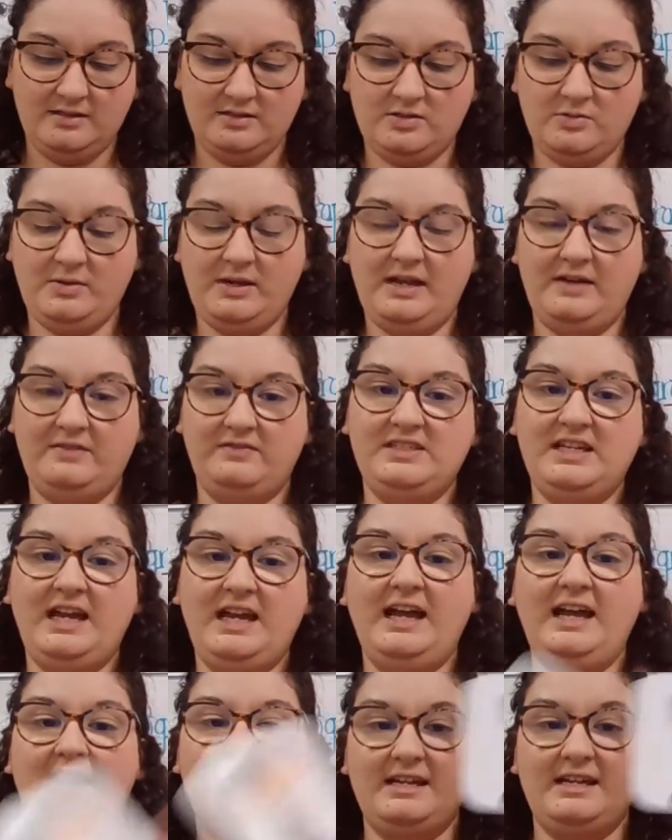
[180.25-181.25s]
So we have
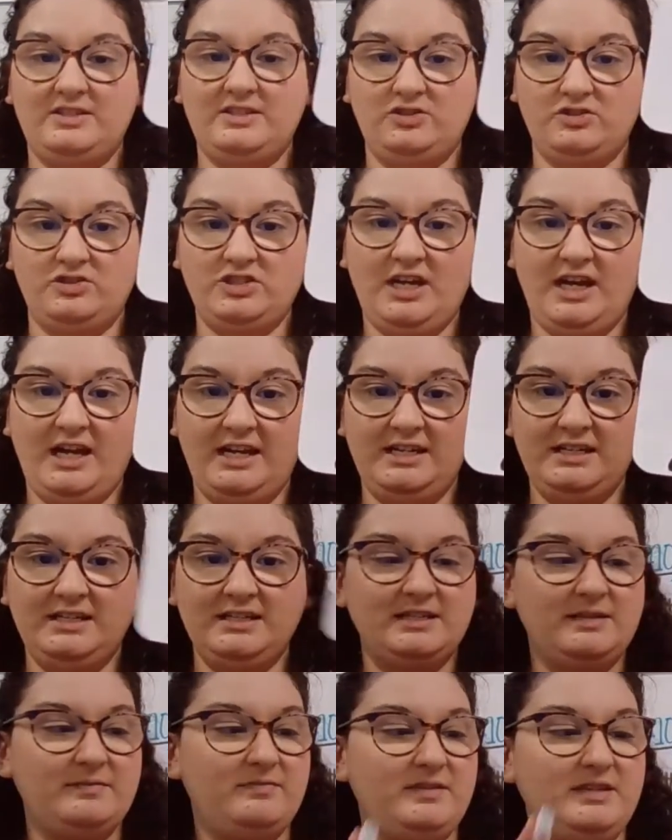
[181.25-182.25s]
tie as you're
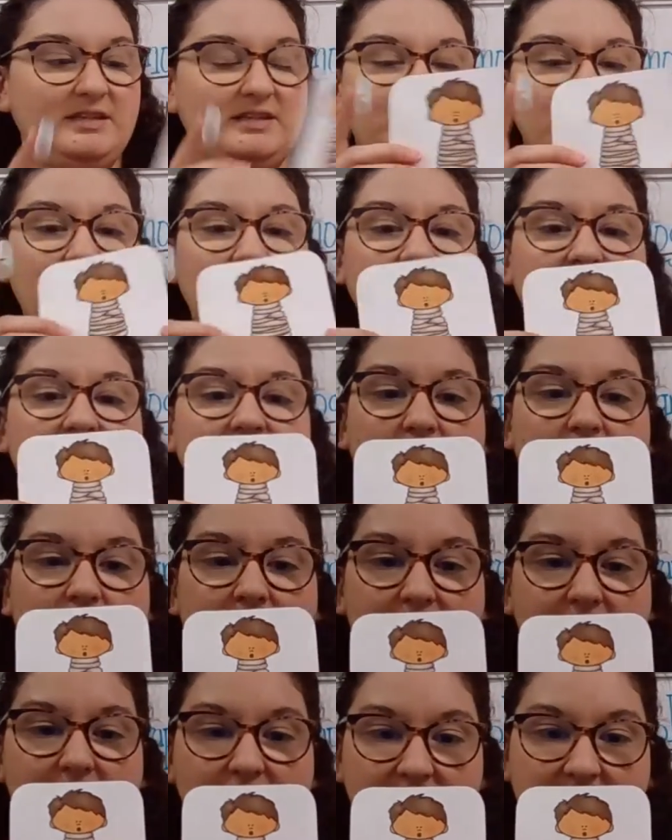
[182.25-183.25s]
tying something. So this little
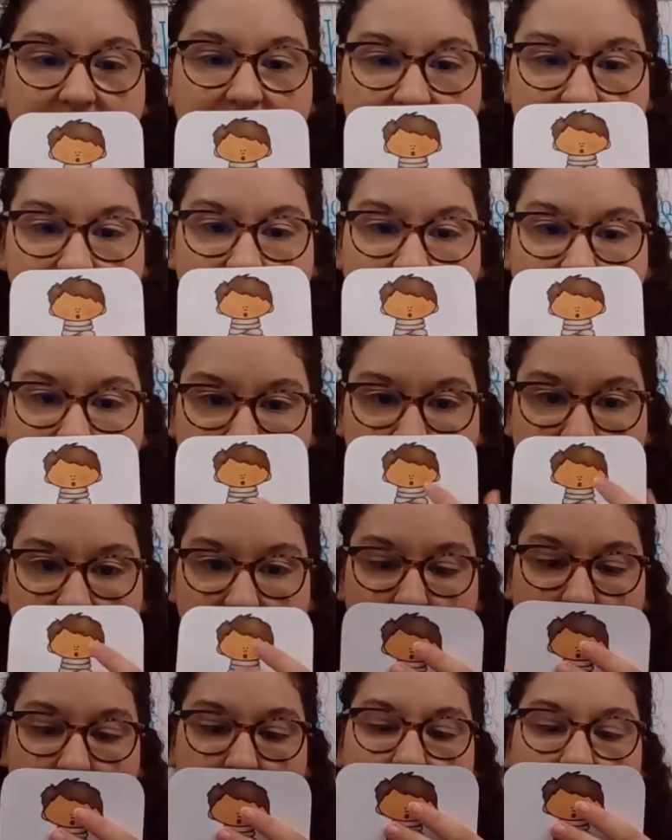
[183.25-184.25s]
person is tied
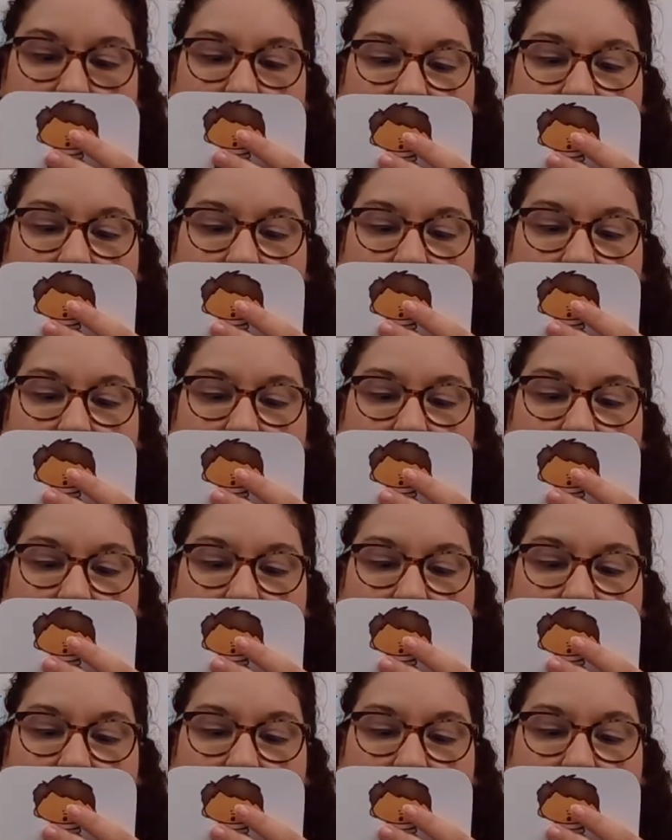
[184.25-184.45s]
up.